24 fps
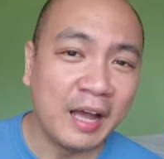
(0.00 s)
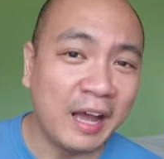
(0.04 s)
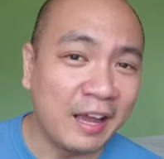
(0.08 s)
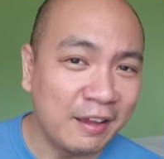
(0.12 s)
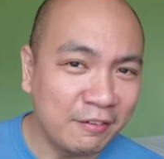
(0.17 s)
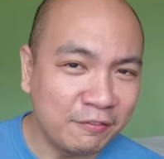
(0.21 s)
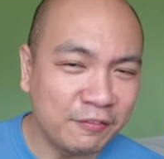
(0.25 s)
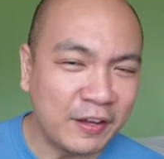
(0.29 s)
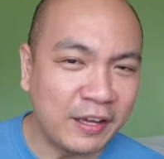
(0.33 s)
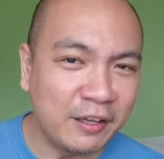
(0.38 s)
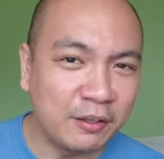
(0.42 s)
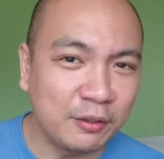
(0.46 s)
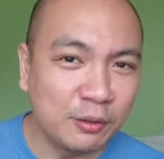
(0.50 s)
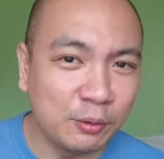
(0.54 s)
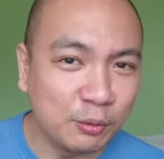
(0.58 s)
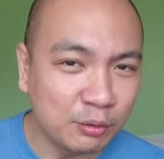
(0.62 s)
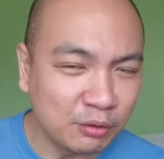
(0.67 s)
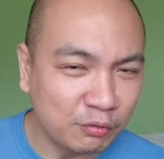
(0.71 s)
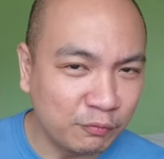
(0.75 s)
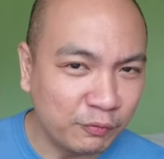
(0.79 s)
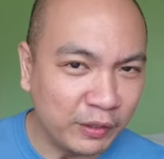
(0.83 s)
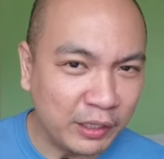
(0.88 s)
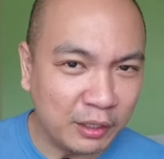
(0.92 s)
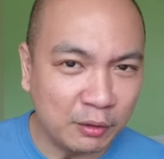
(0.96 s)
I find
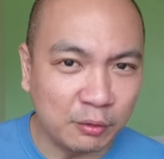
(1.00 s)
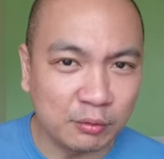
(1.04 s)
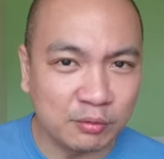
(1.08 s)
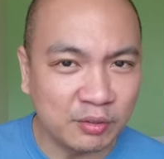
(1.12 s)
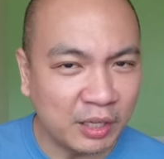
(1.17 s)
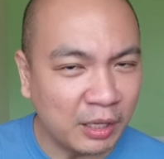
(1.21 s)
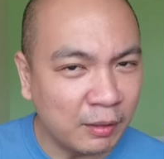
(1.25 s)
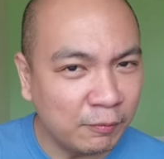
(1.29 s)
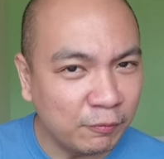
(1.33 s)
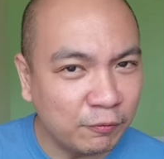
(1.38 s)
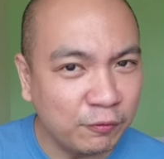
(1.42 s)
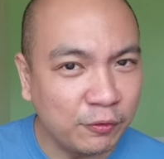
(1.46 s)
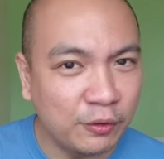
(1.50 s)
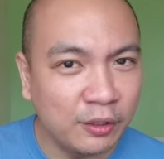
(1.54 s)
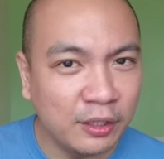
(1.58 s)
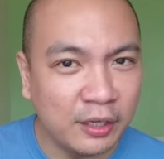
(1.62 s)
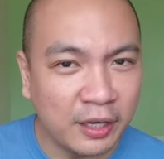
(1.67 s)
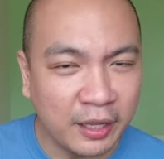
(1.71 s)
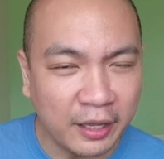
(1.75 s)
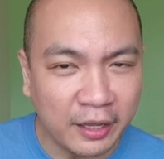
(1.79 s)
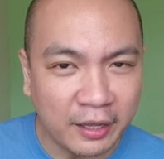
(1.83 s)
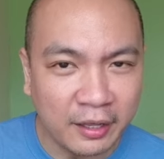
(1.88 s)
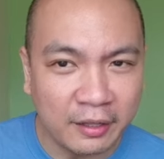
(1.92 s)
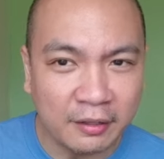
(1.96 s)
those videos
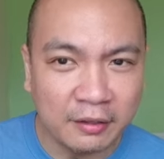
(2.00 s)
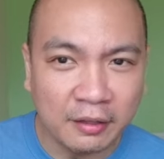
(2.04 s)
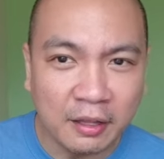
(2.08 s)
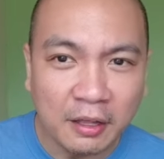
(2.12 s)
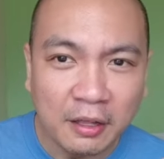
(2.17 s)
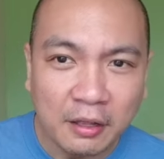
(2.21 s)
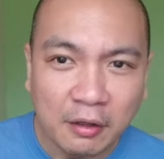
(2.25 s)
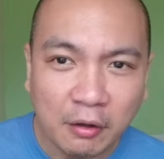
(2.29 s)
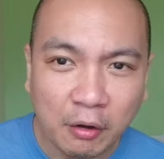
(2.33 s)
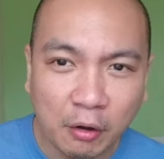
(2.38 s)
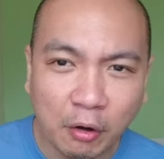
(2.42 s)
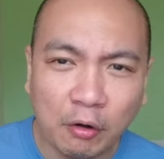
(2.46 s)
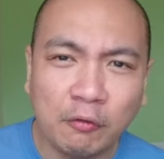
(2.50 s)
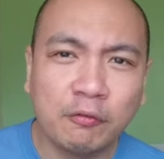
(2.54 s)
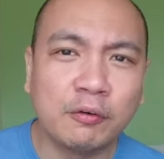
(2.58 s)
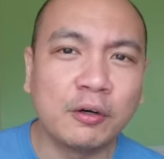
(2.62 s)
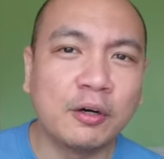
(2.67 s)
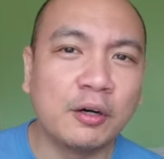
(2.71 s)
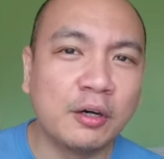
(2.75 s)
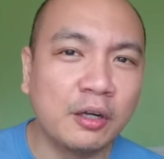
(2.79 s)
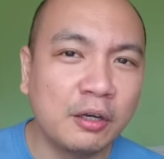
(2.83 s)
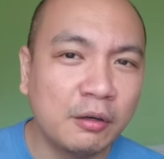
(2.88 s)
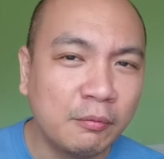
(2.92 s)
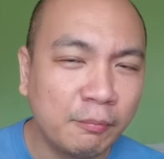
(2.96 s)
helpful and
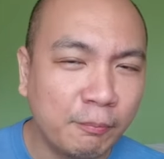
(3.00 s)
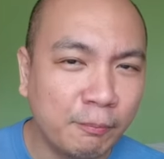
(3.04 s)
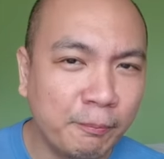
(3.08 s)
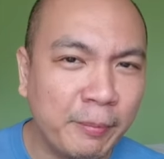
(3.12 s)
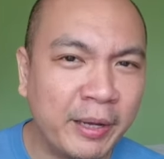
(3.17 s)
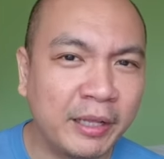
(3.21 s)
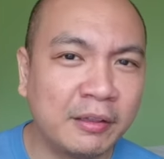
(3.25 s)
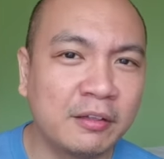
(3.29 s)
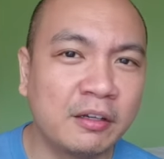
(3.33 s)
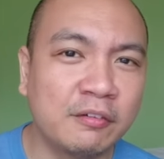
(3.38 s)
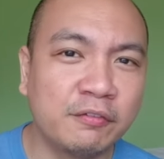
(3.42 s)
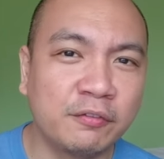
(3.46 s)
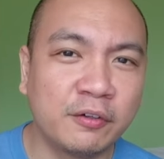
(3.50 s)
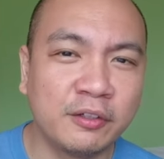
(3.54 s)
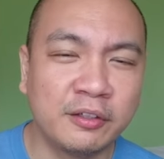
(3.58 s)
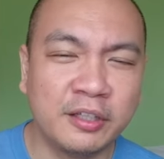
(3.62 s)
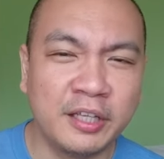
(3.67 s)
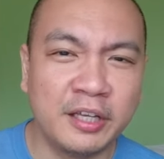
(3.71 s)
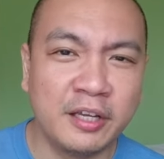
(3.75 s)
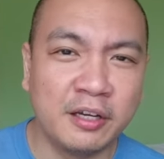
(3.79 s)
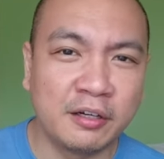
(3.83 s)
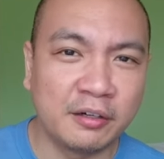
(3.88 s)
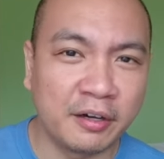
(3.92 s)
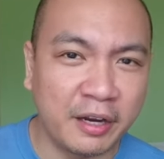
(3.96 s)
overall better for
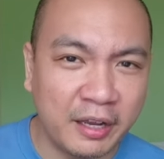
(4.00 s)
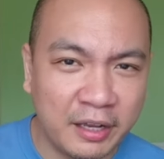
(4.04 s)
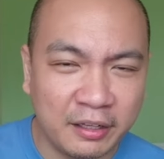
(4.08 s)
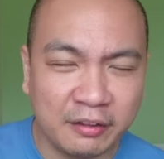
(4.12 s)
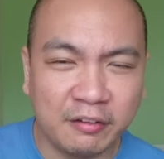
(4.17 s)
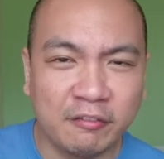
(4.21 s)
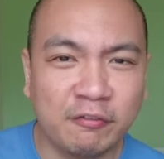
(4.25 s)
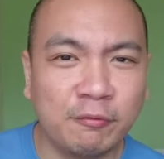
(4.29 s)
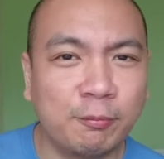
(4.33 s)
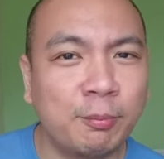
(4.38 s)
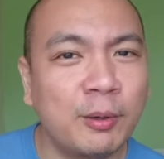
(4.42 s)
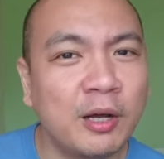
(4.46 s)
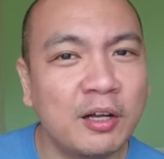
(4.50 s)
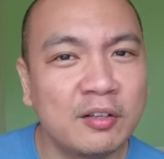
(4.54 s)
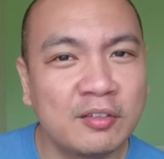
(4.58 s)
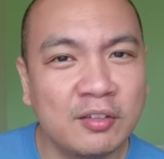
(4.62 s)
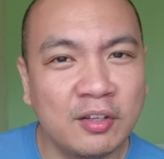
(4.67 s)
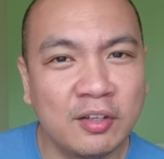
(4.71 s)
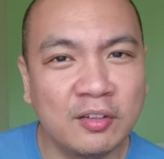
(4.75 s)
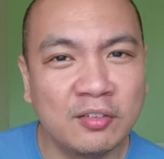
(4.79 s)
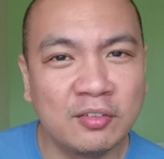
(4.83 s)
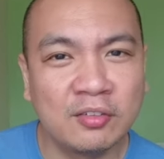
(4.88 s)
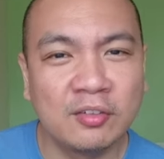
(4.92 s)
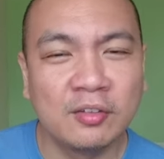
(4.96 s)
the creative
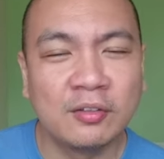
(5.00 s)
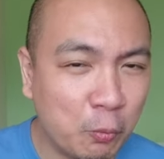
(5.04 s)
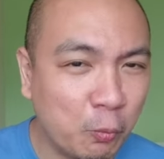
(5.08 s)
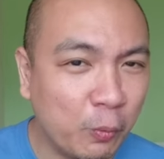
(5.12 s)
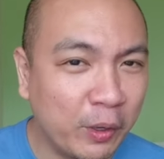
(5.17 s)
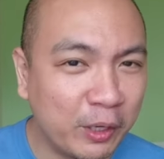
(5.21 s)
process.